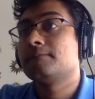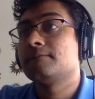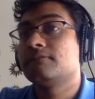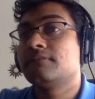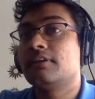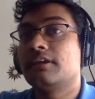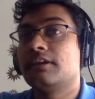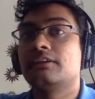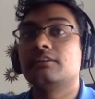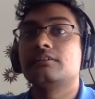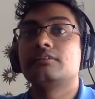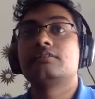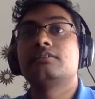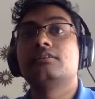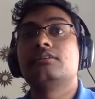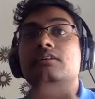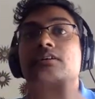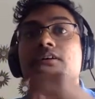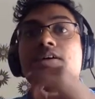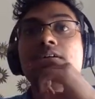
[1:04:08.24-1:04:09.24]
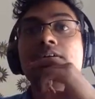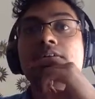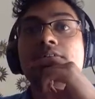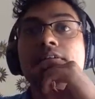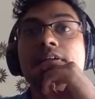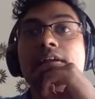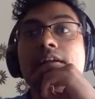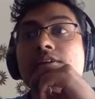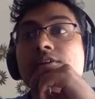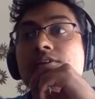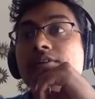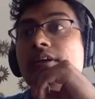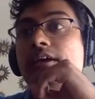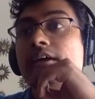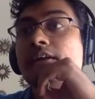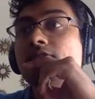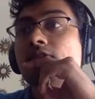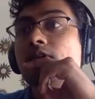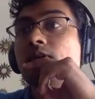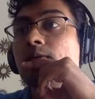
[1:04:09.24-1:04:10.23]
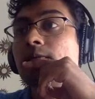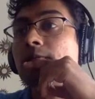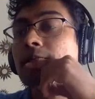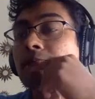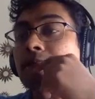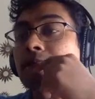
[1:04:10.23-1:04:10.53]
thing that I just said. So